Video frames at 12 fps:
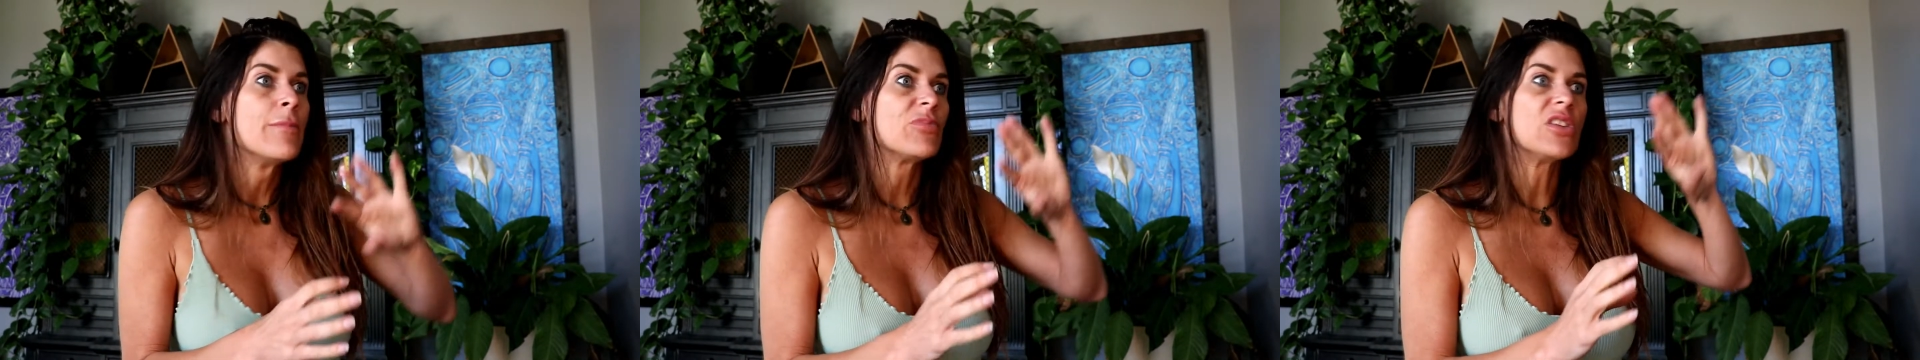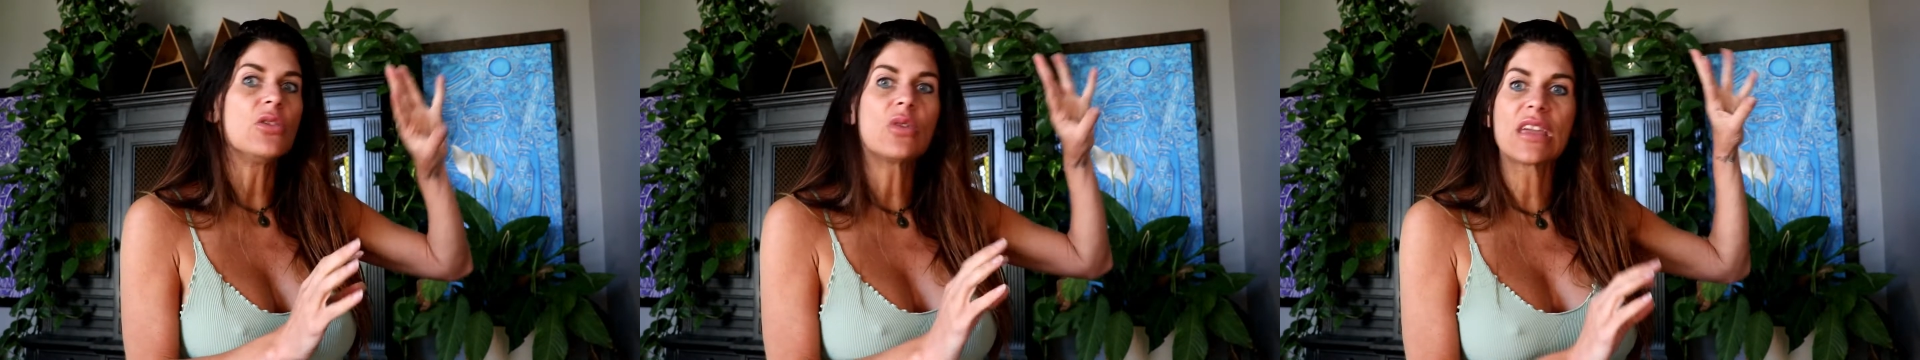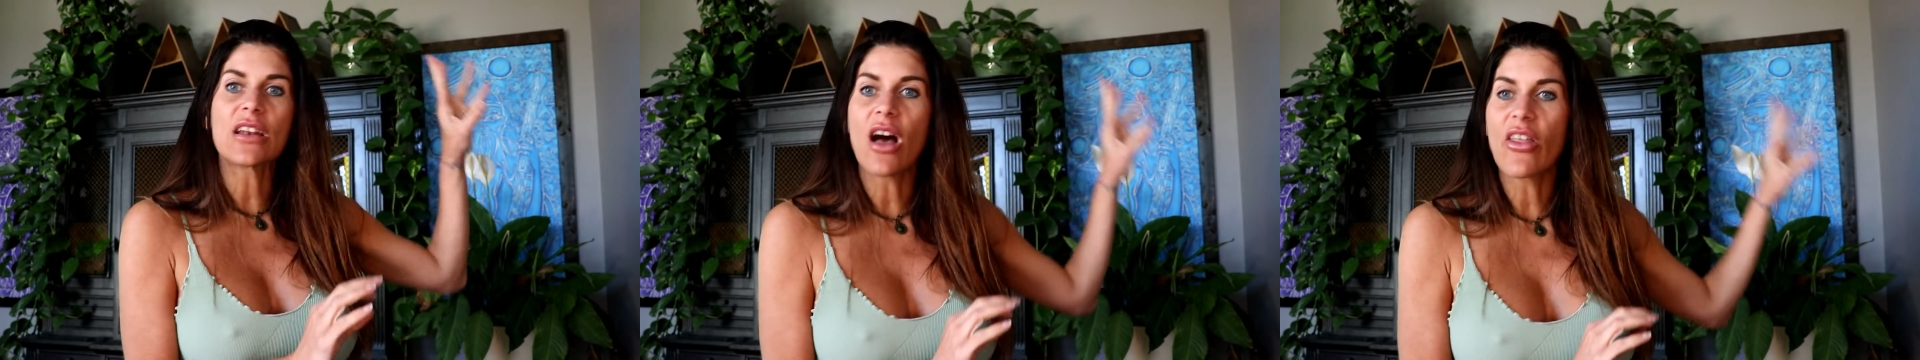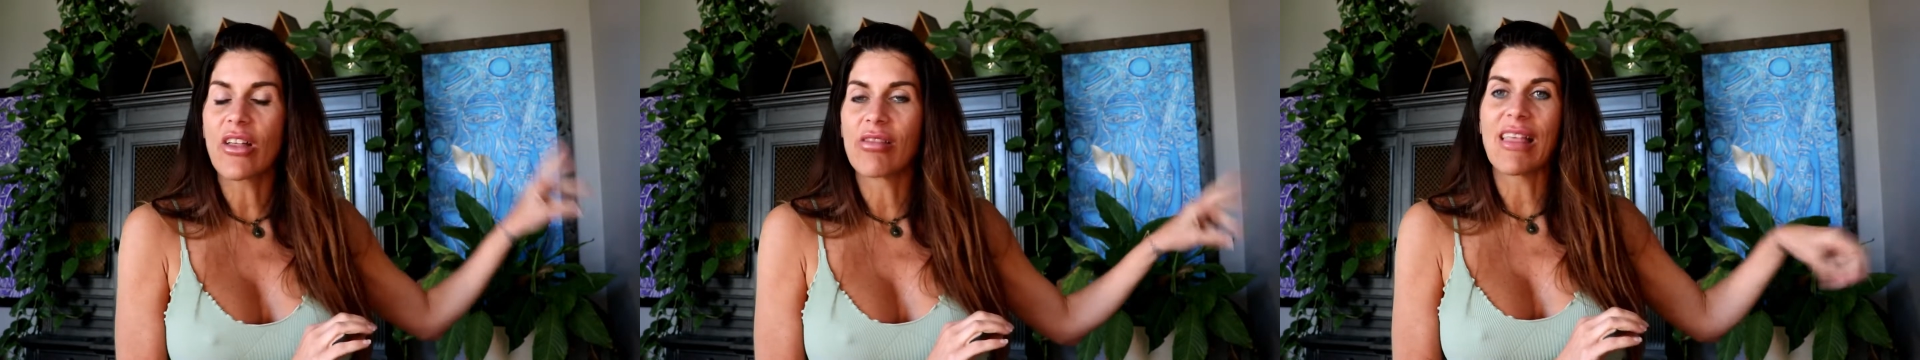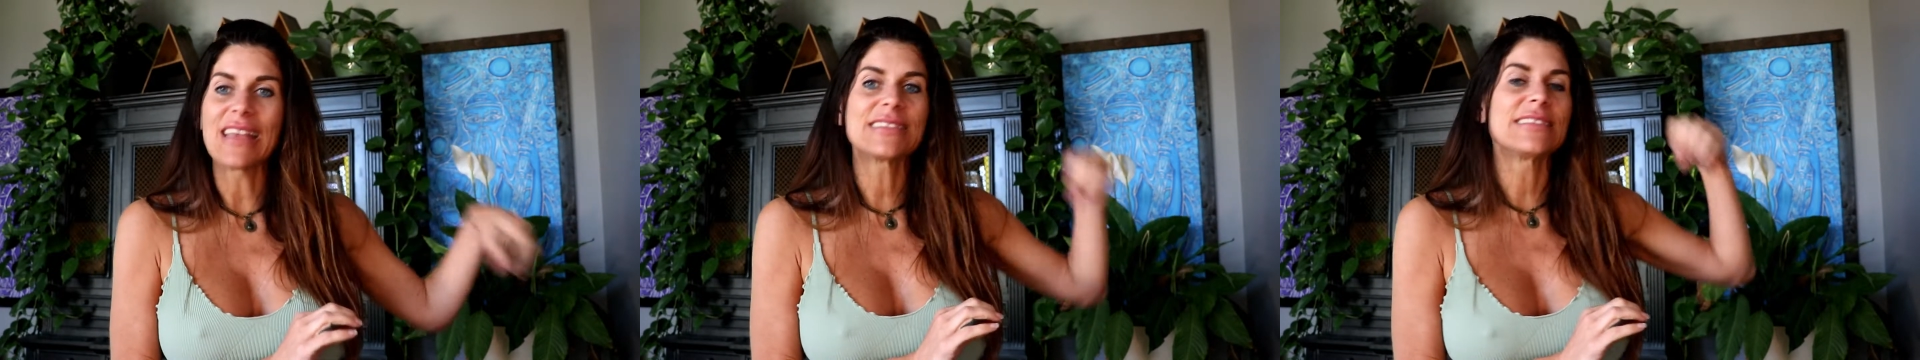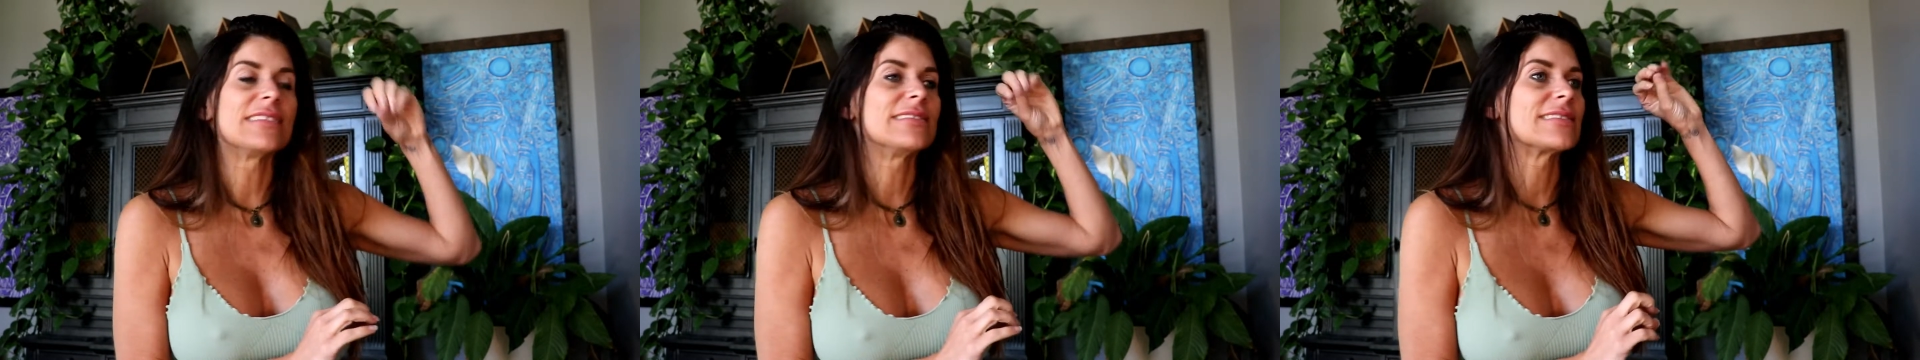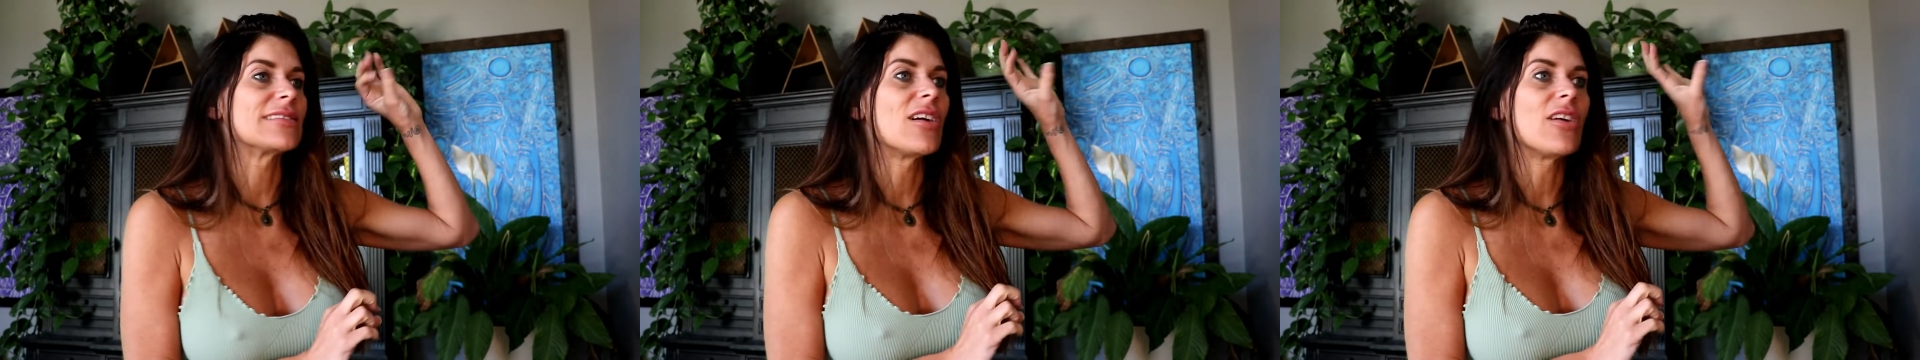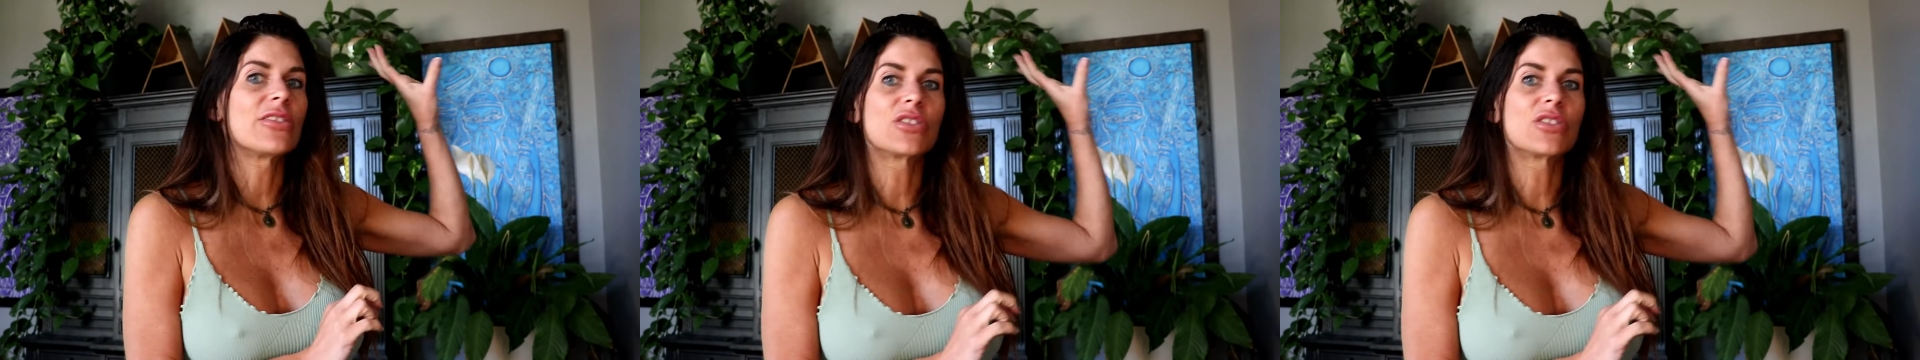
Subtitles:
you get all the lessons and all the